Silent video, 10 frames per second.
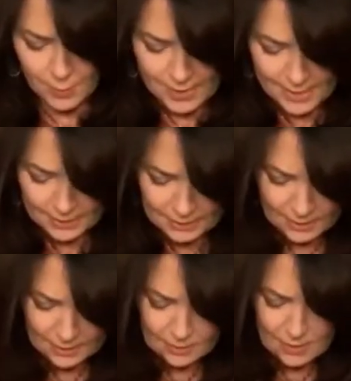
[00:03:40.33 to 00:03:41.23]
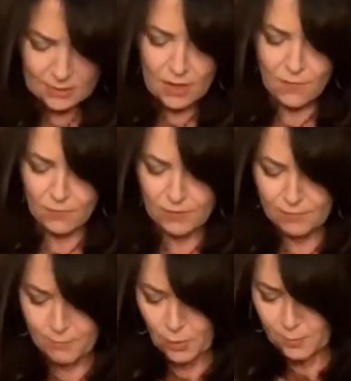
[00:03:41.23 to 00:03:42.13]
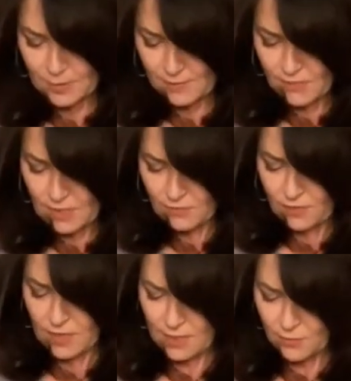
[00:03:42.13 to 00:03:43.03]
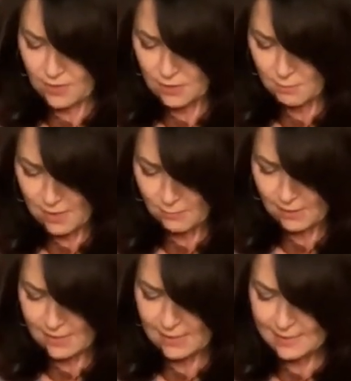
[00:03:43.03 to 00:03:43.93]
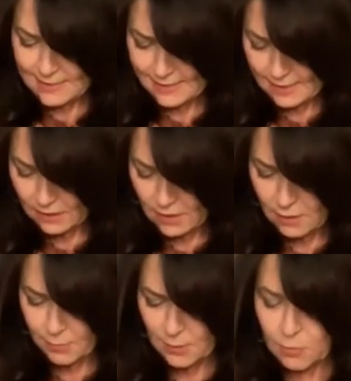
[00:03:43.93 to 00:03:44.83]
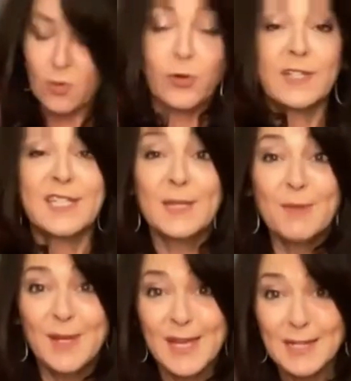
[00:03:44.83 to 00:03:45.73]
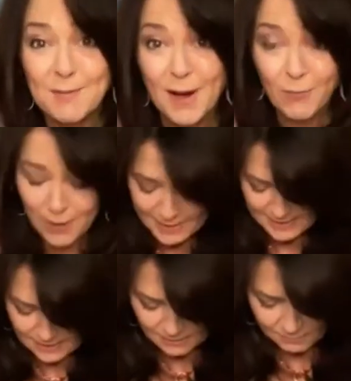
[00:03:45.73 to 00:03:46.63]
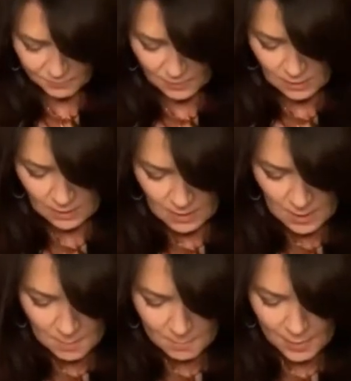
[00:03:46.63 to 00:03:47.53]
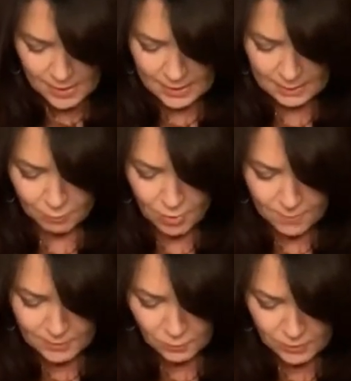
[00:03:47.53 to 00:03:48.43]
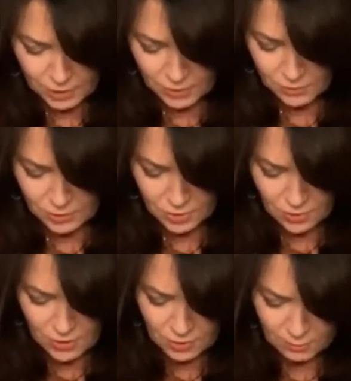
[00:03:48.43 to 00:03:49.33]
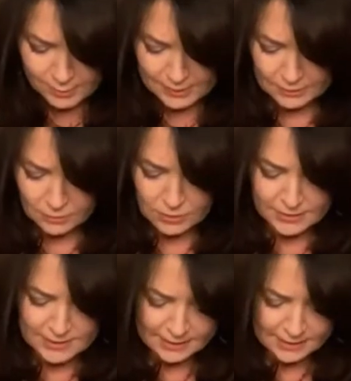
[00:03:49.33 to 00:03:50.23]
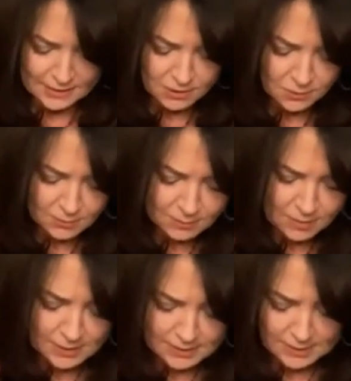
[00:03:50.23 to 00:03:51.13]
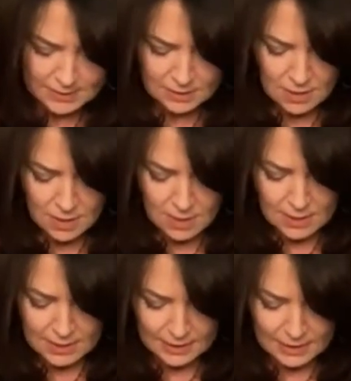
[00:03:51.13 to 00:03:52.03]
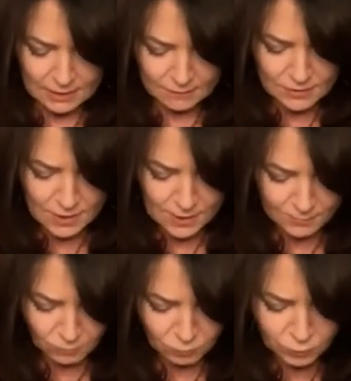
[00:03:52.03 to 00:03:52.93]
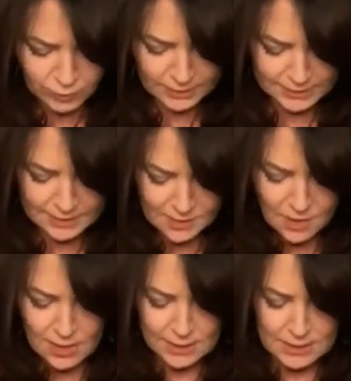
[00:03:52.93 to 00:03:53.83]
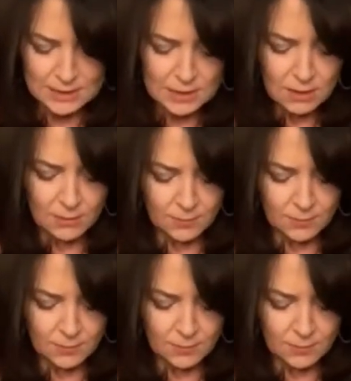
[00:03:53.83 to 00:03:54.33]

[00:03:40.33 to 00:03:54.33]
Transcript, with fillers: But I thought for the purpose of this video, this might be easy. A lot of people are intimidated by resin, but I promise once you start, you'll be a little addicted to it because it's it gives um, really nice